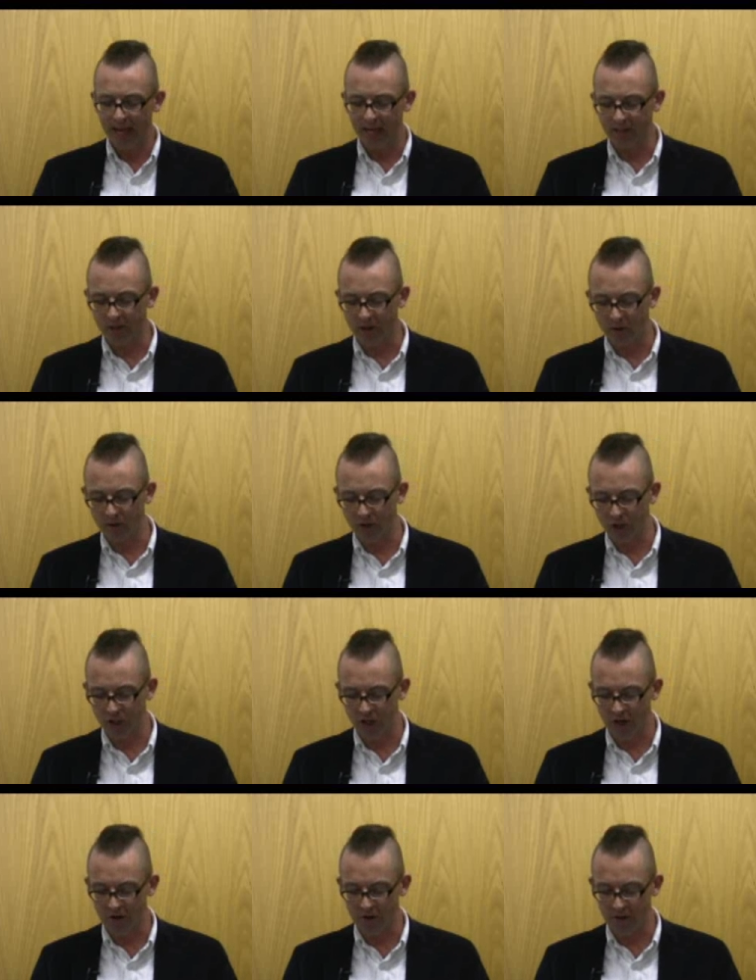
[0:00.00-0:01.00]
As I'll go on to
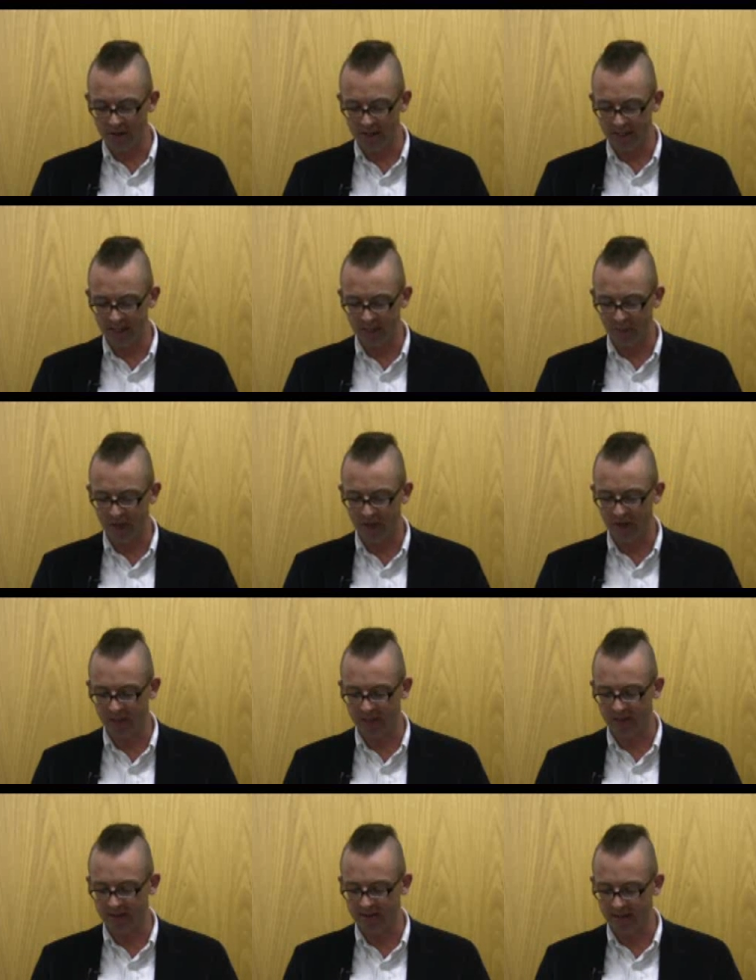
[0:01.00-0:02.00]
show, this is
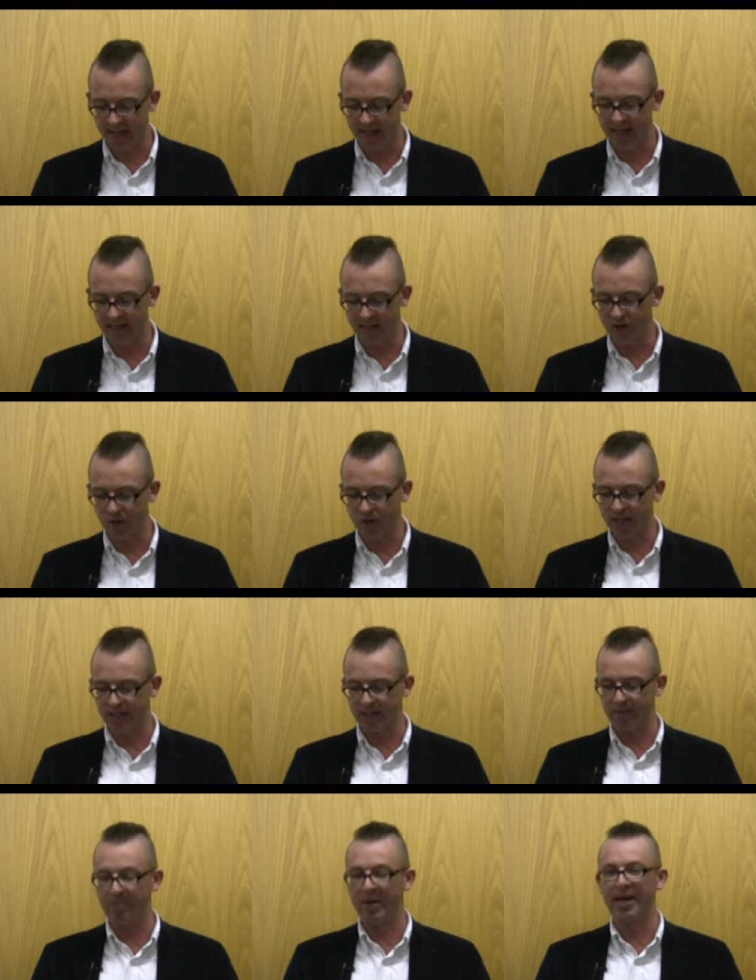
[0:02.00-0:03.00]
because I think he's
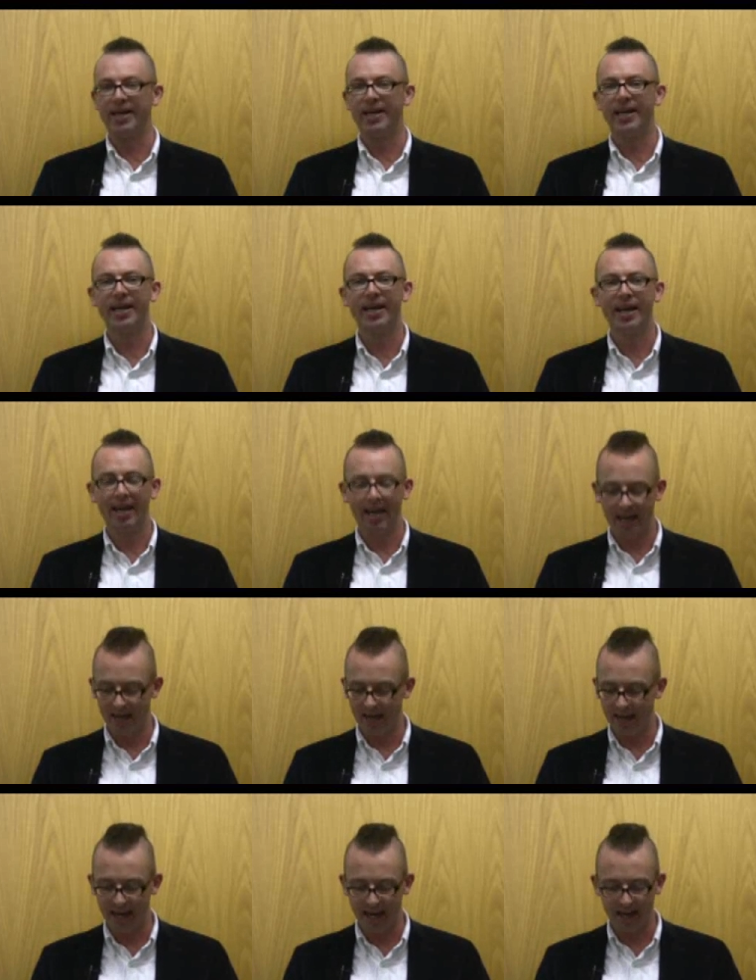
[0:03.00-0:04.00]
interested mainly in
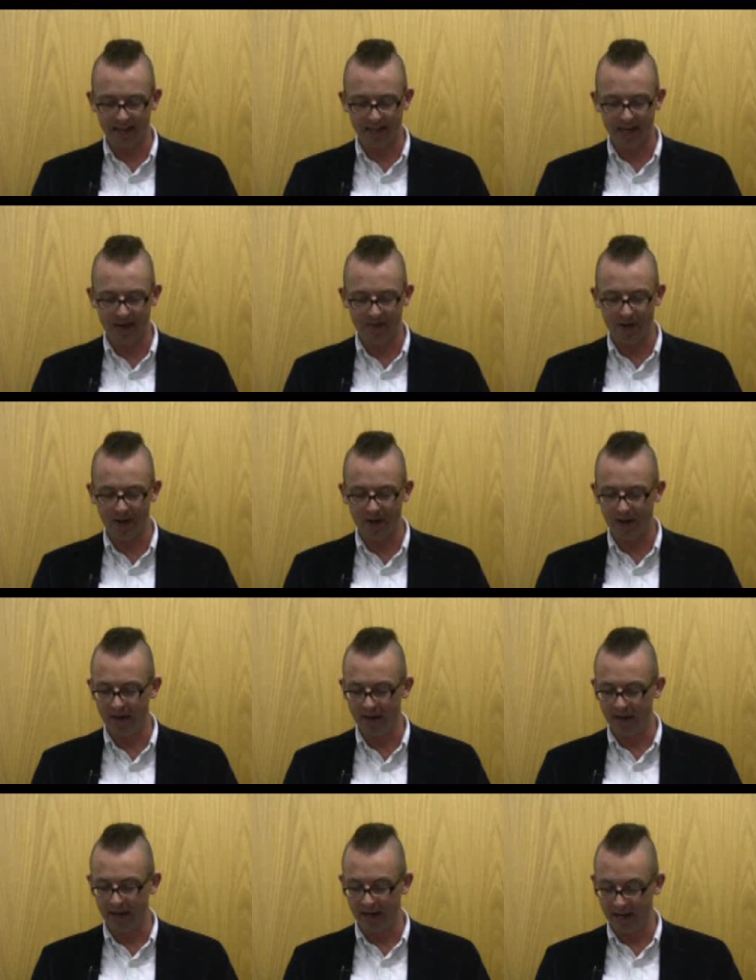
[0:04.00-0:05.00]
an
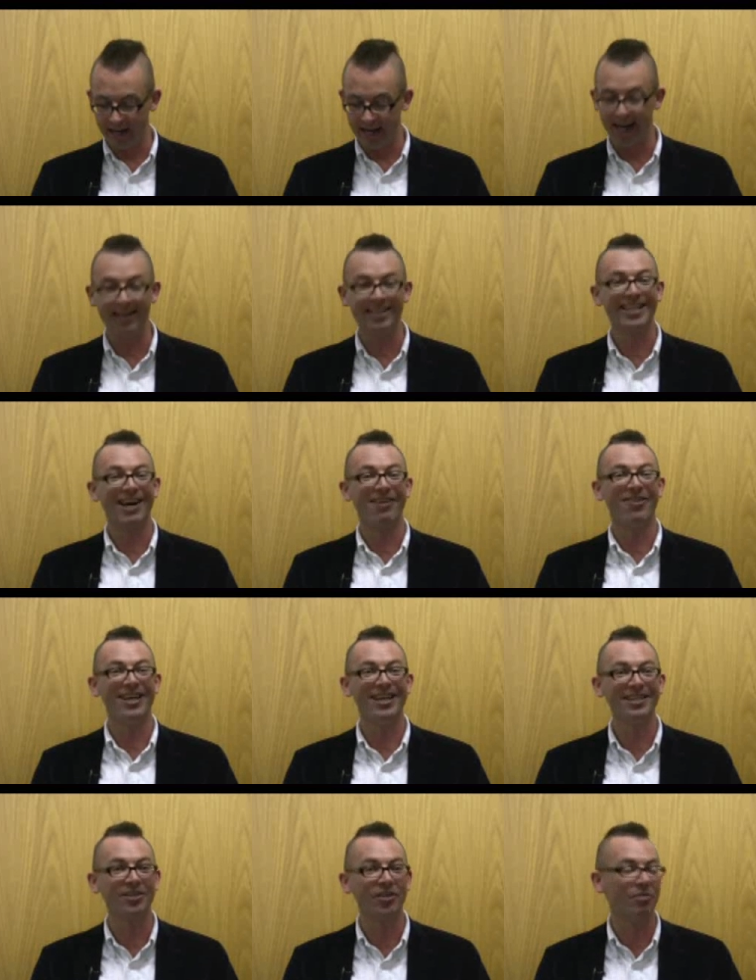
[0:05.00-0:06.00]

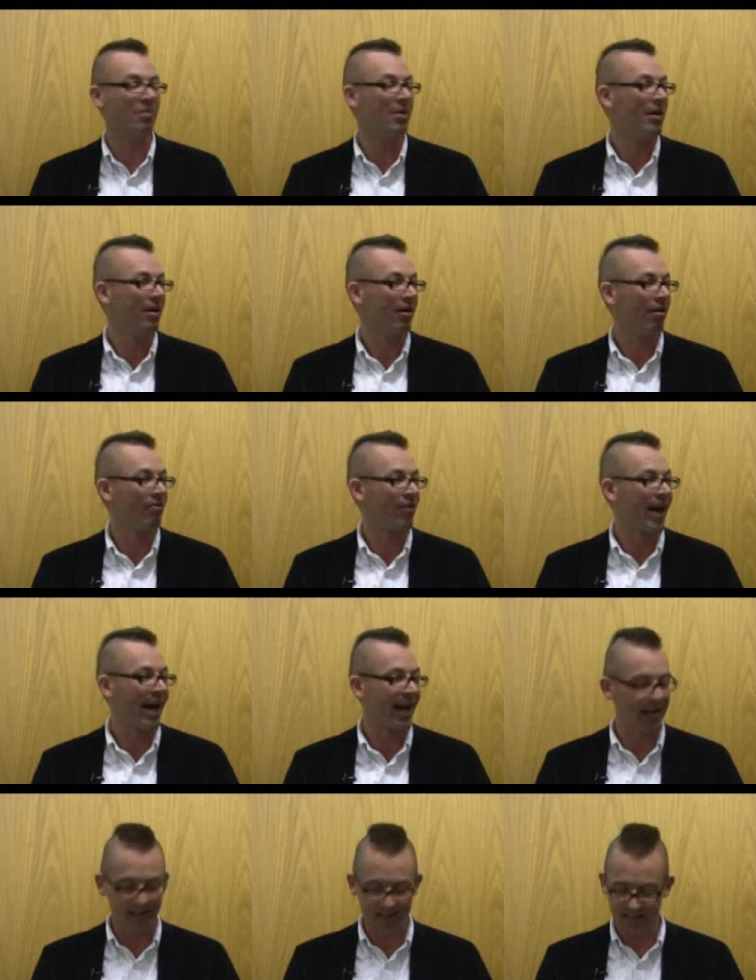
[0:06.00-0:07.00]
egalitarianism of
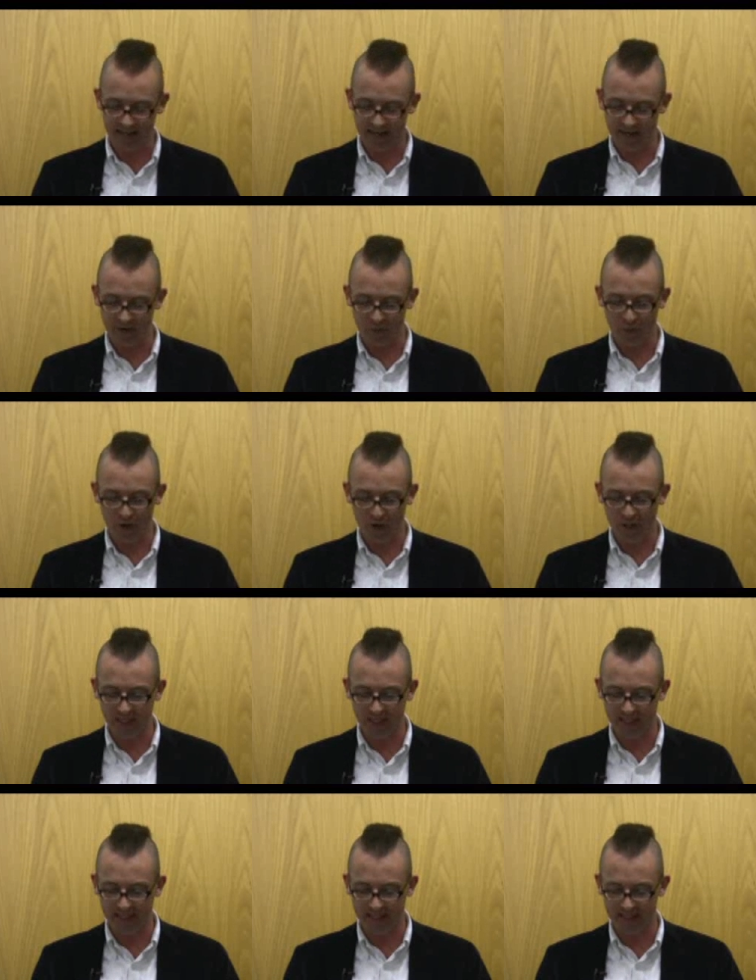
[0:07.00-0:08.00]
acts and
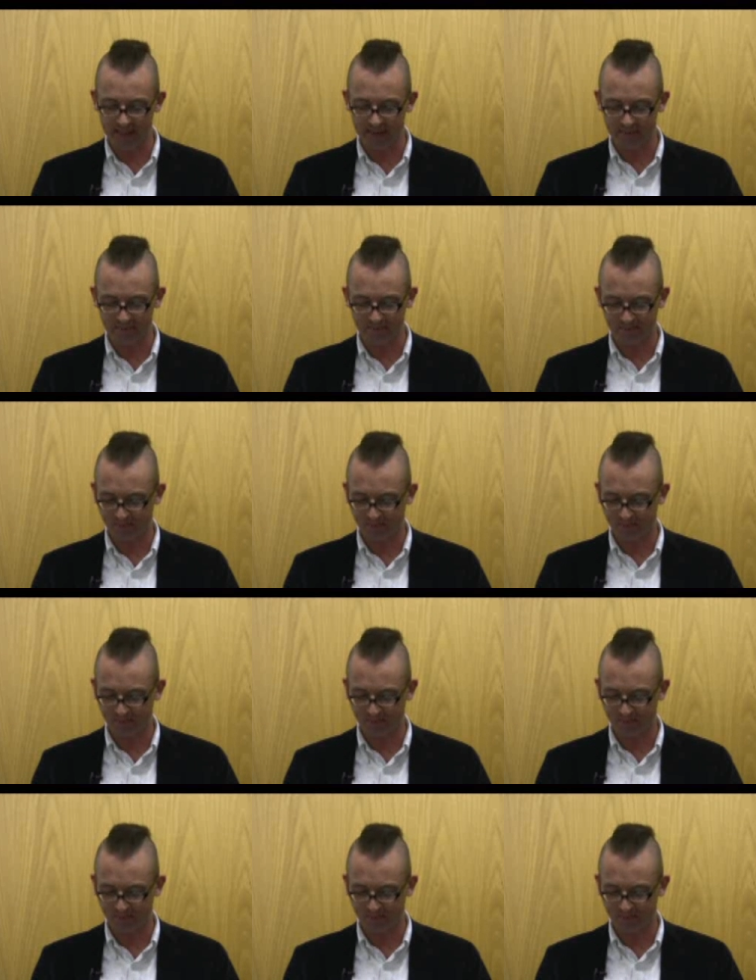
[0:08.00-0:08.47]
processes.